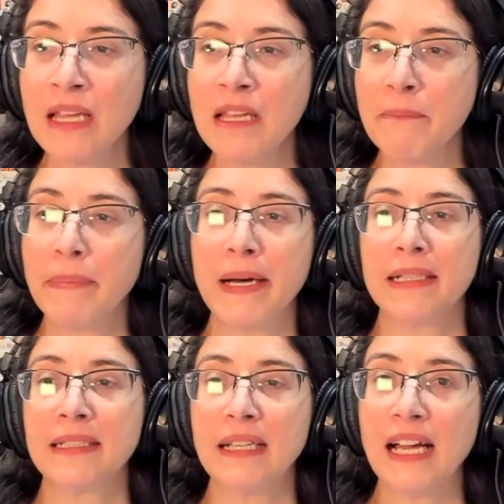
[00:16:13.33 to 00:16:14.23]

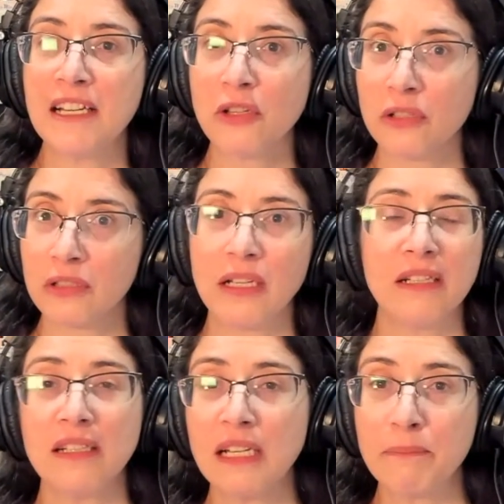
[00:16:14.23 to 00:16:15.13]
But I don't
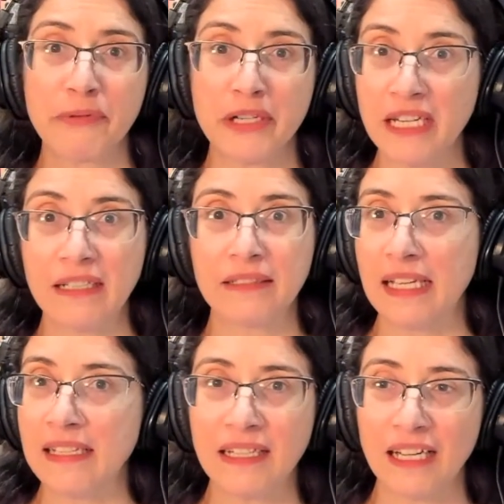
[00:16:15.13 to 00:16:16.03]
predict
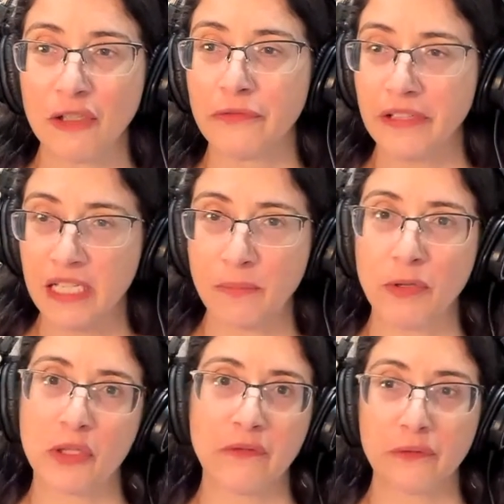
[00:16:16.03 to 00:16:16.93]
any kind of
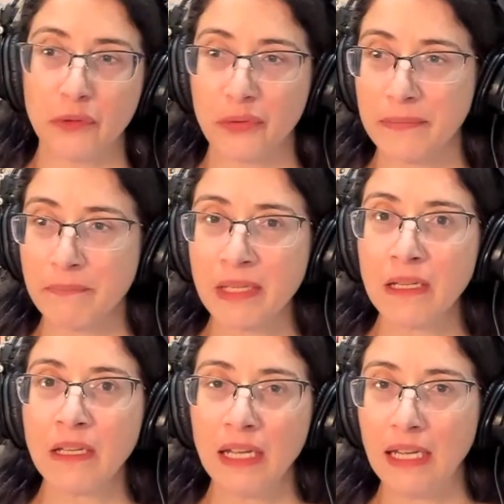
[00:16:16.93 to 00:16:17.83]
explosive growth.
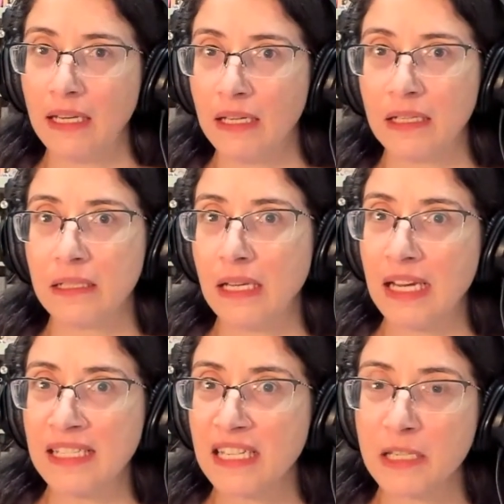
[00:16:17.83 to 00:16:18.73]
And
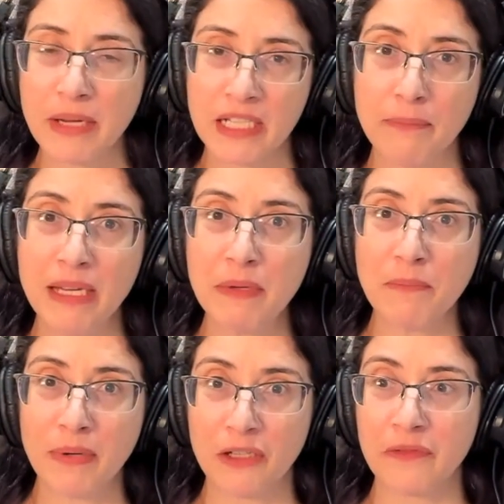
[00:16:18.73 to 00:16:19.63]
I suspect maybe
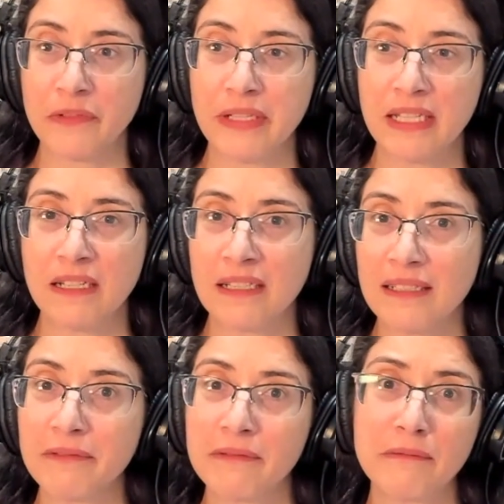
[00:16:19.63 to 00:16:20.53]
part of the reason
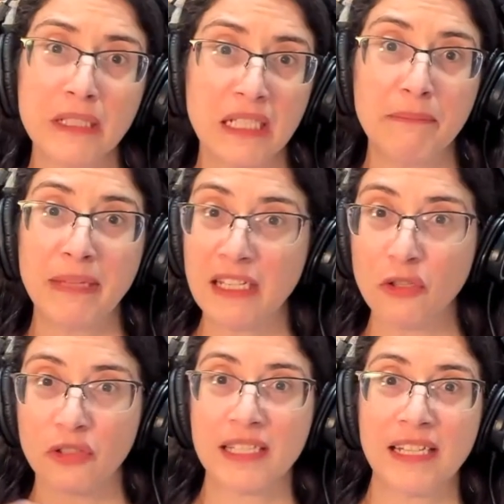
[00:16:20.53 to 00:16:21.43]
we may
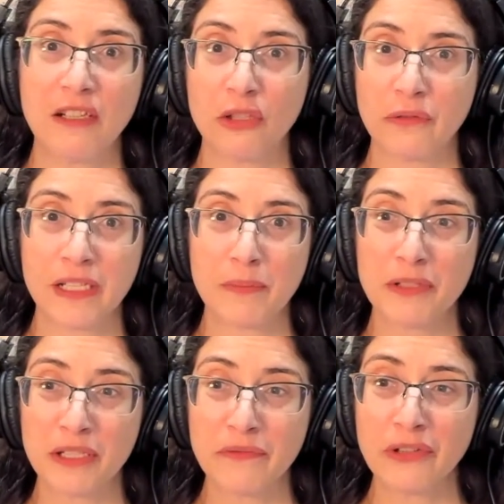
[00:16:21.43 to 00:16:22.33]
not see a lot of
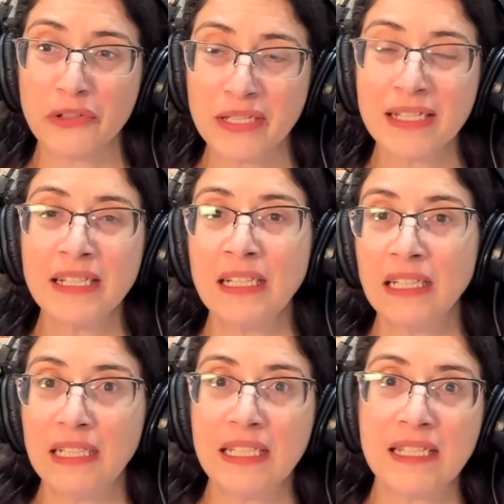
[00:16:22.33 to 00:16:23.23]
explosive growth
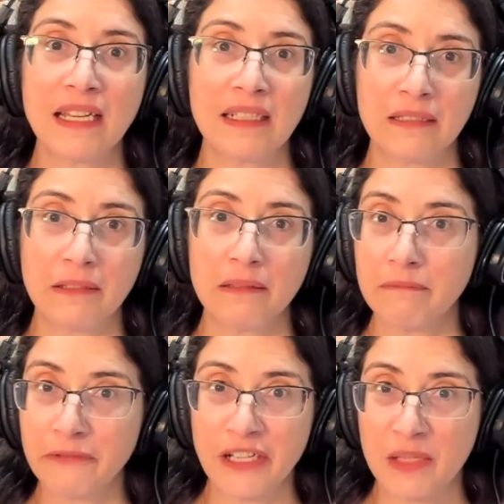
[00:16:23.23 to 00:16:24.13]
is that
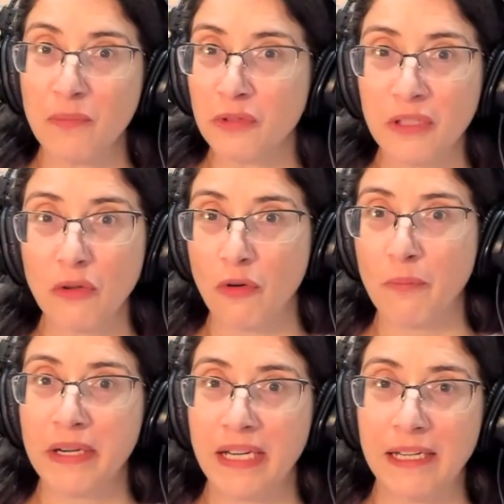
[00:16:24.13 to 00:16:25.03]
Facebook, the
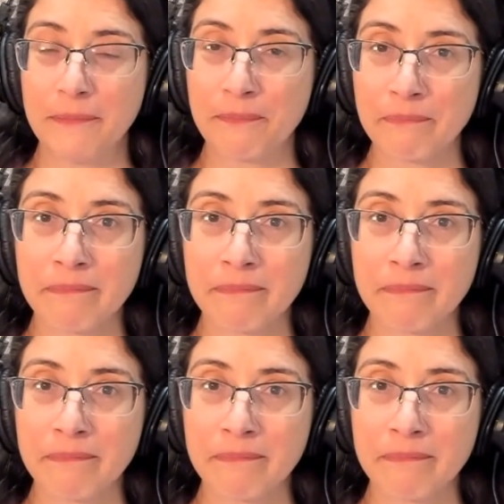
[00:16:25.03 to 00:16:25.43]
company